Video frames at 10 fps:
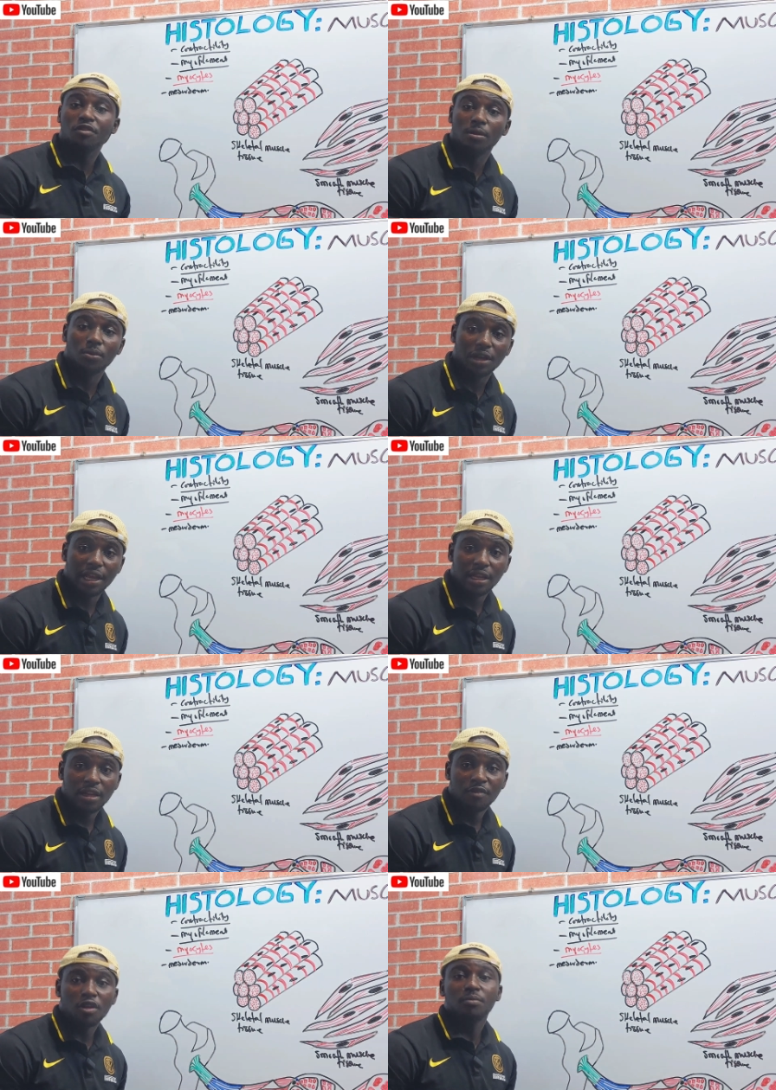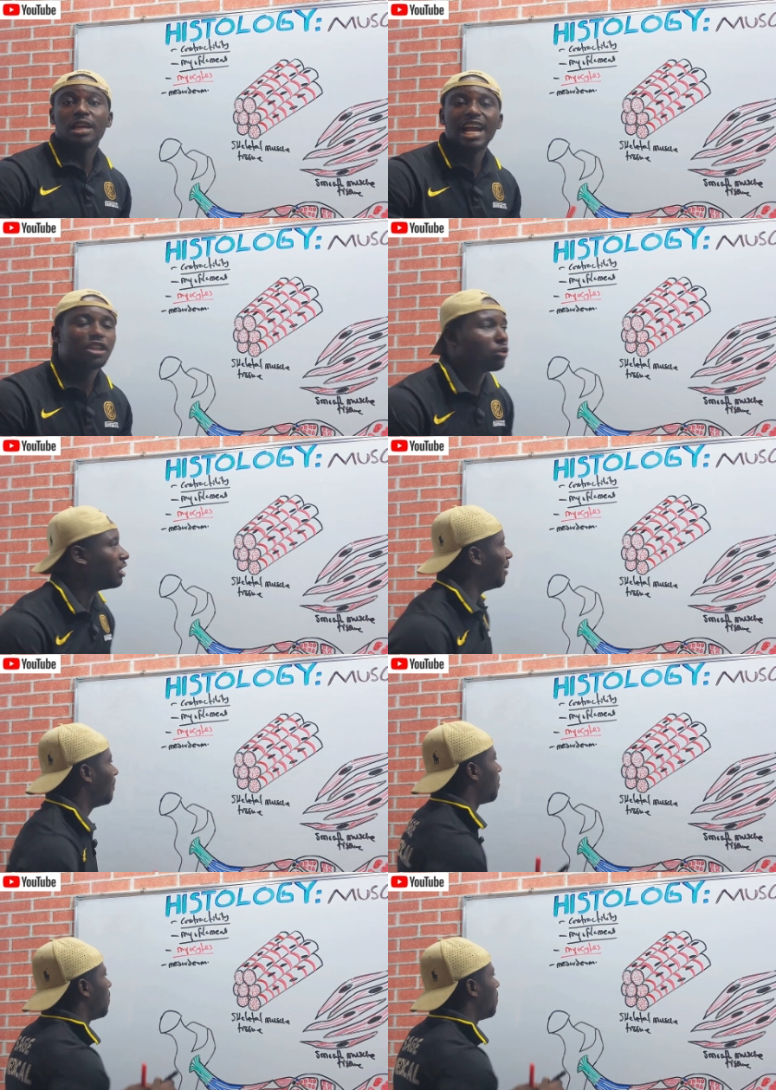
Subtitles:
from where? From the ectoderm.